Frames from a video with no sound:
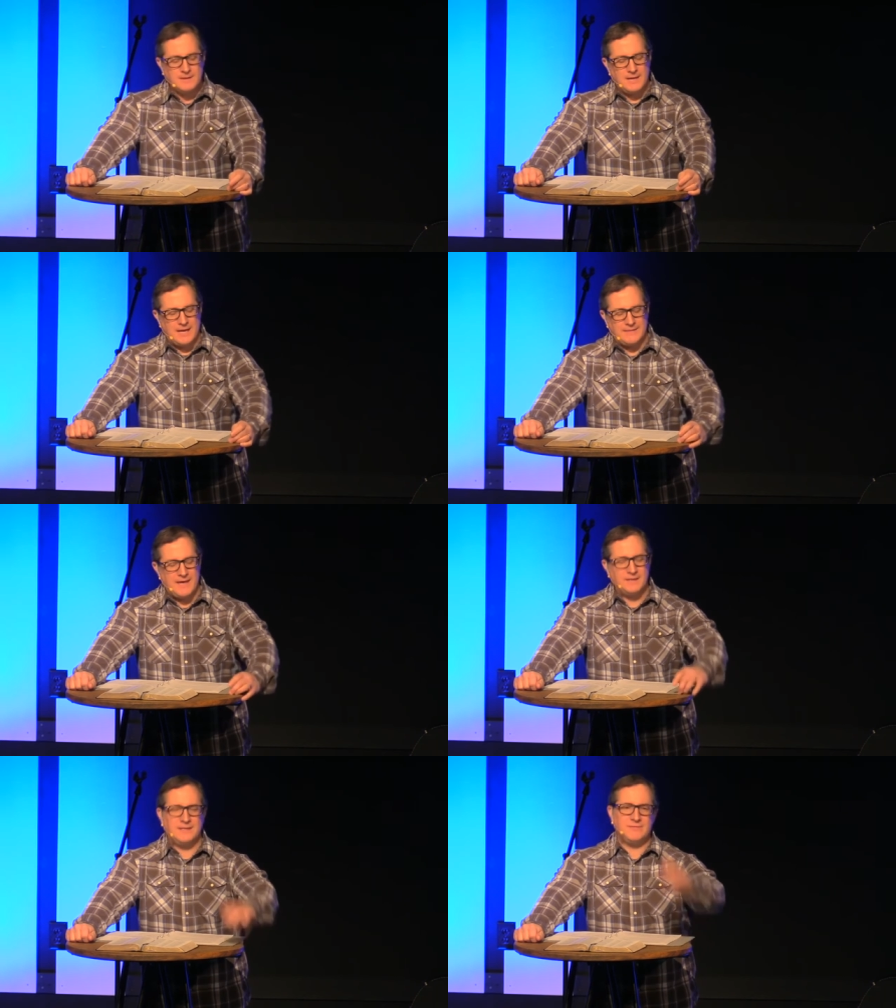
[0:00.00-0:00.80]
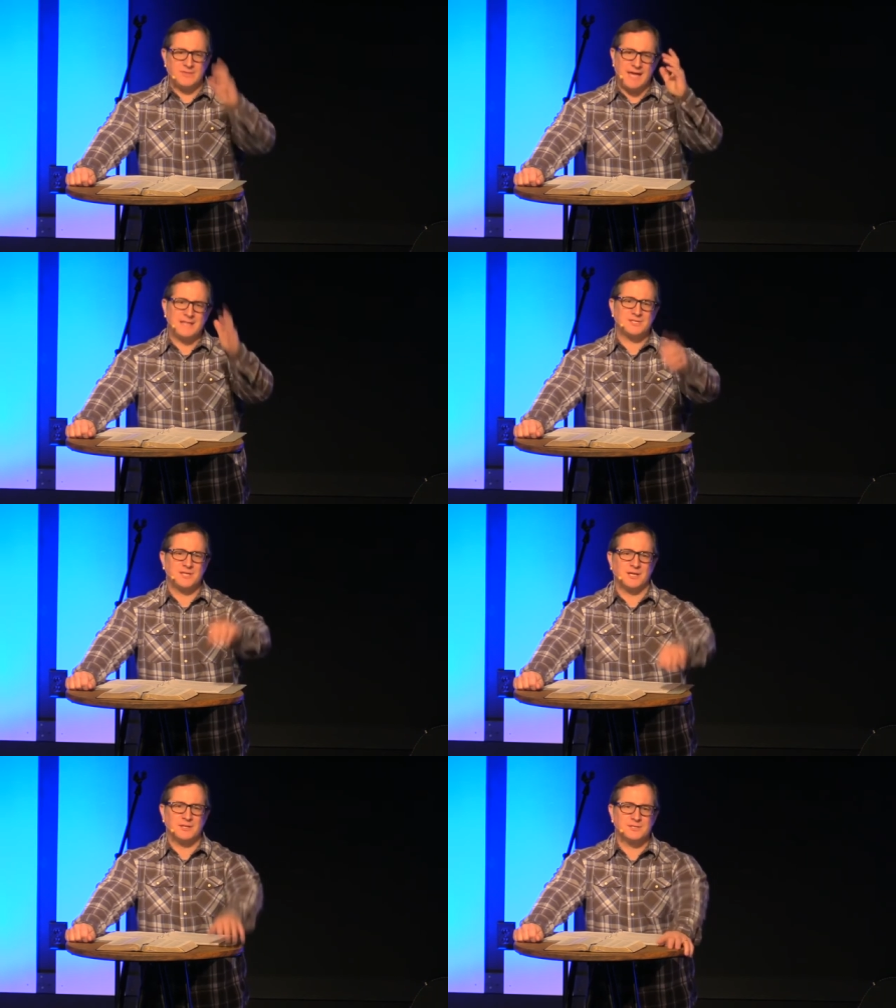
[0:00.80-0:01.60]
Now, that even that
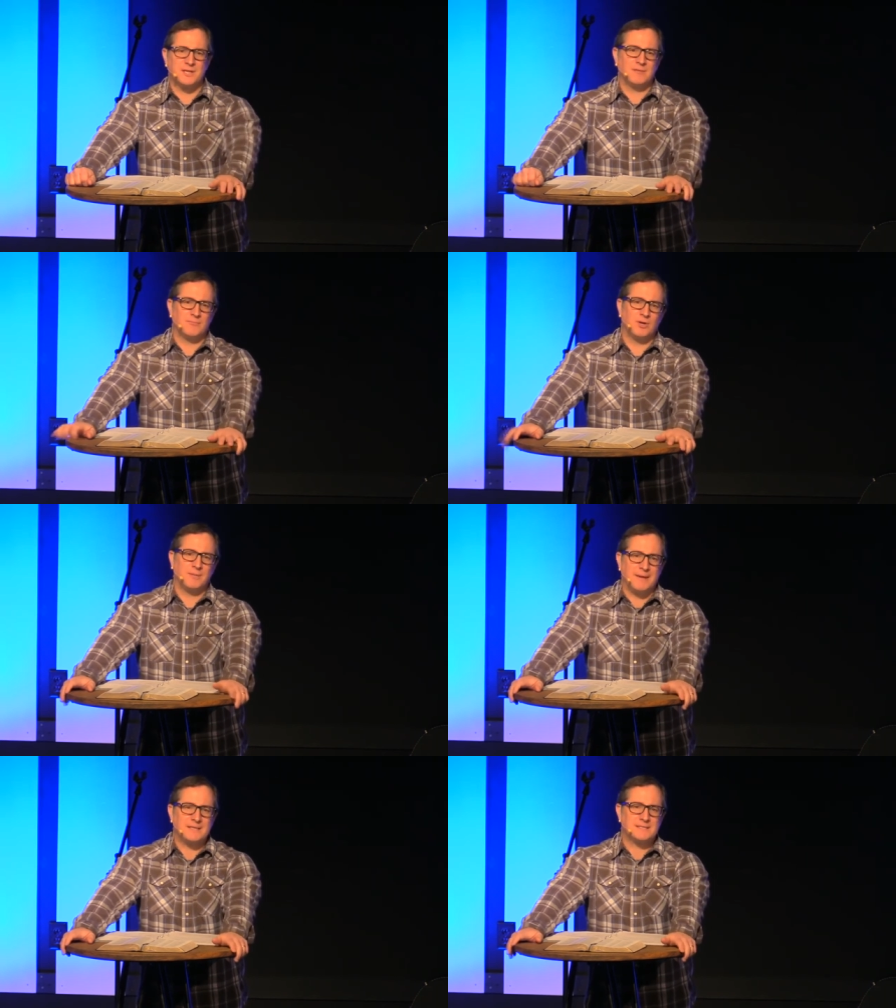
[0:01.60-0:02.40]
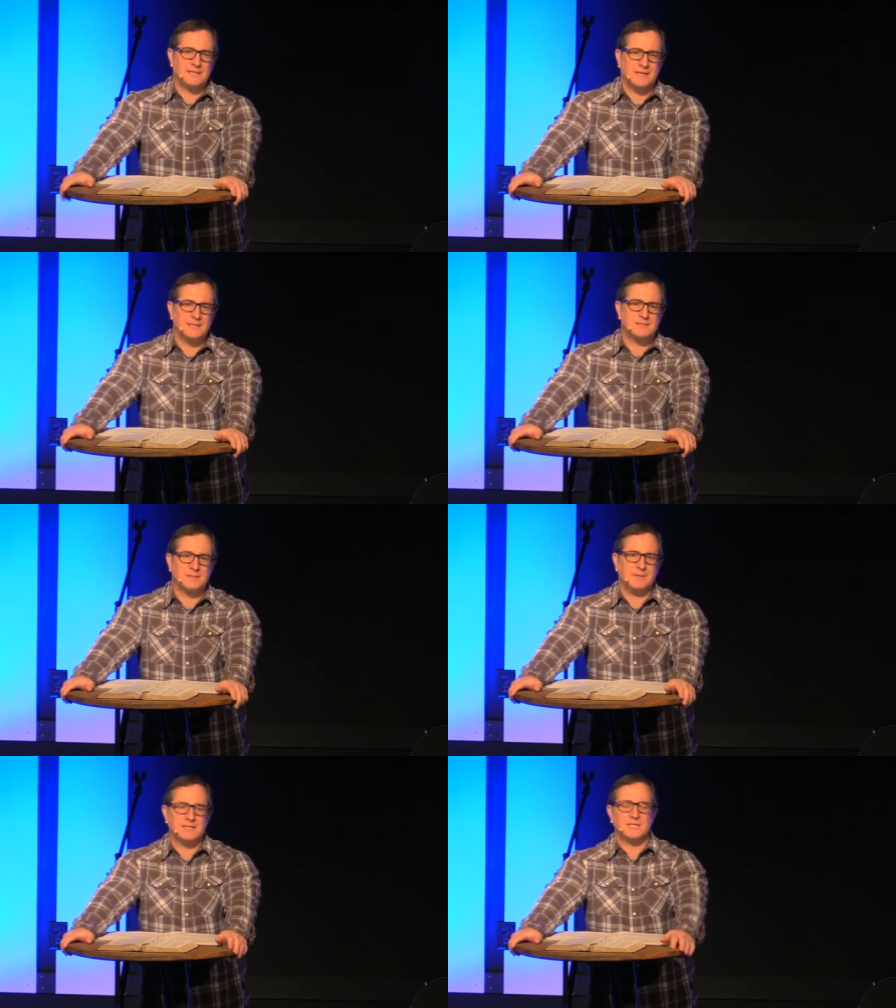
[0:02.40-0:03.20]
sentence doesn't really make
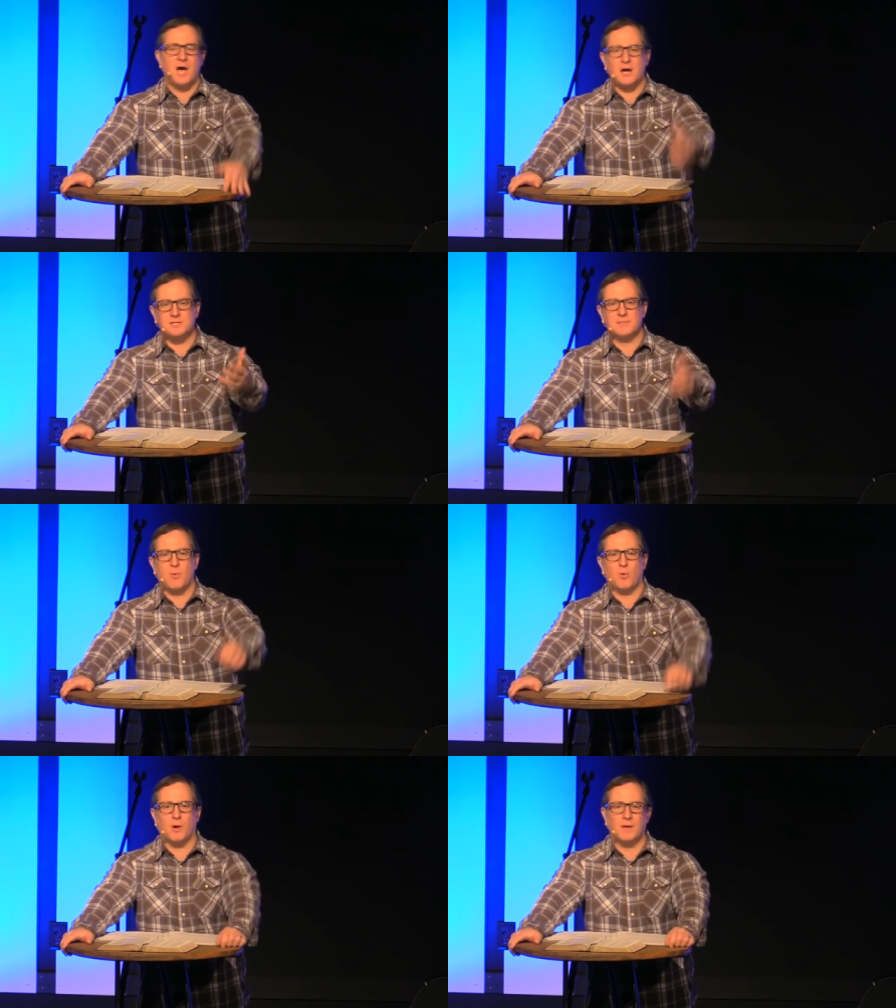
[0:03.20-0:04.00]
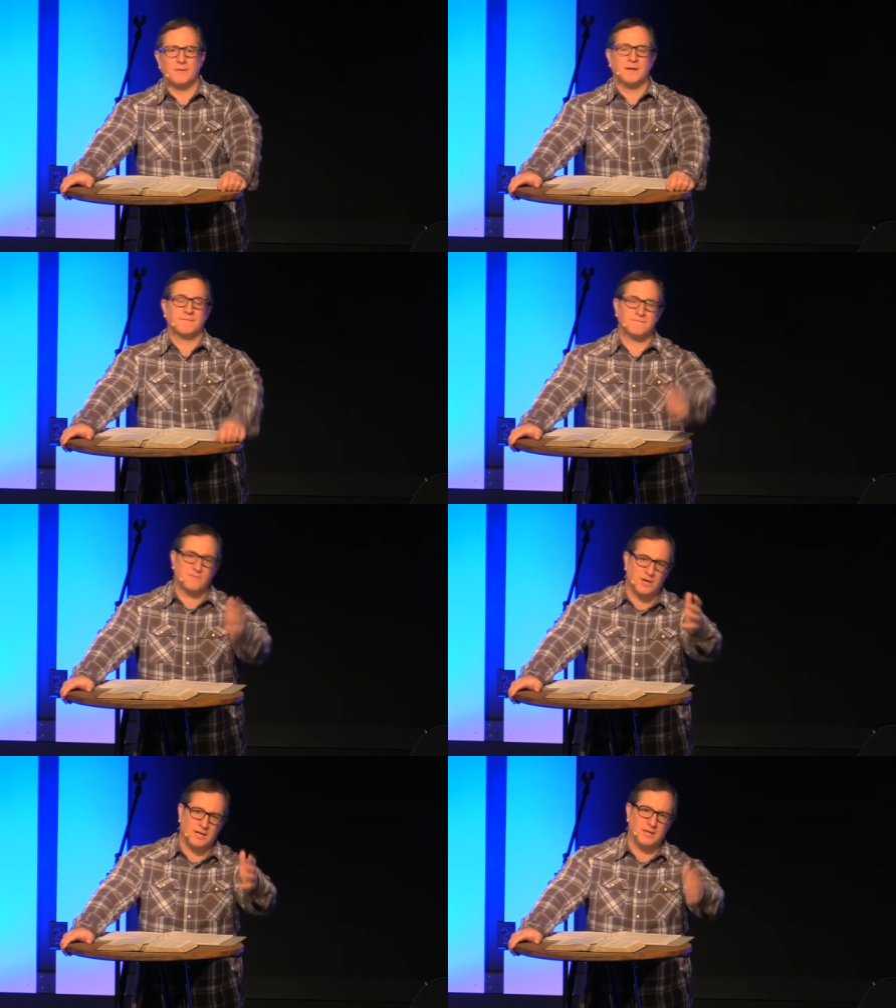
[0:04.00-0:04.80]
sense. I mean, that's an oxymoron that a
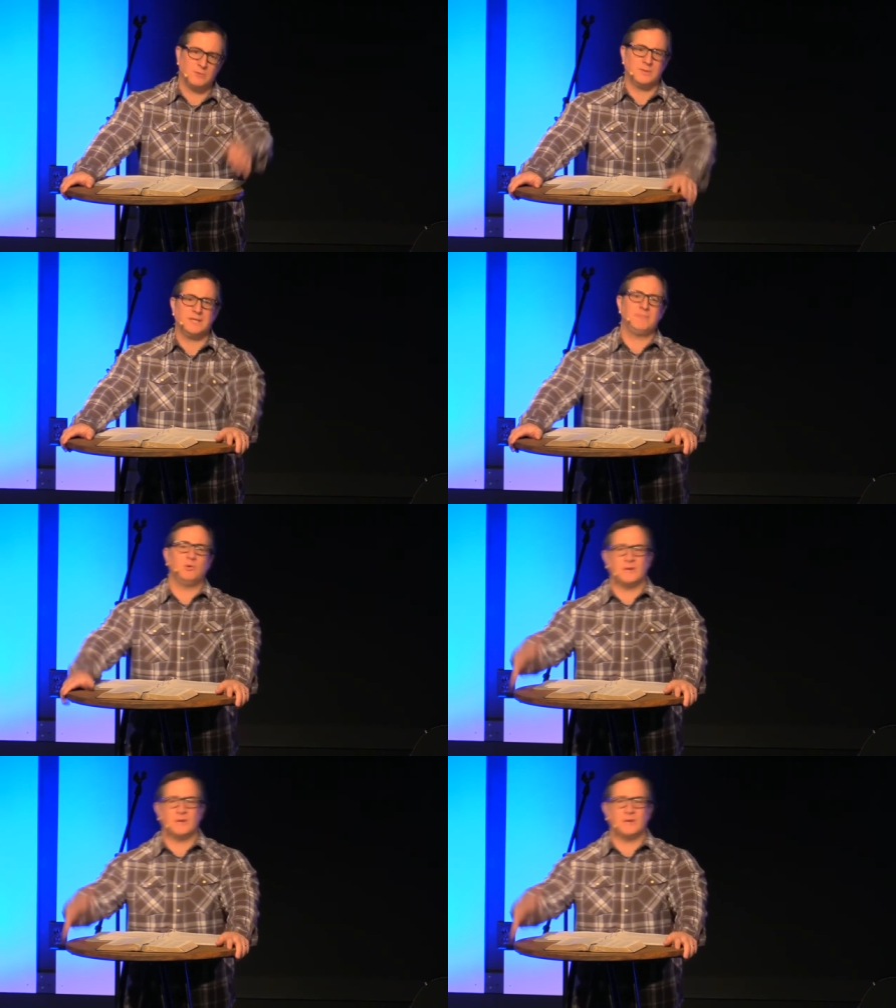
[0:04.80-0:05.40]
friend would give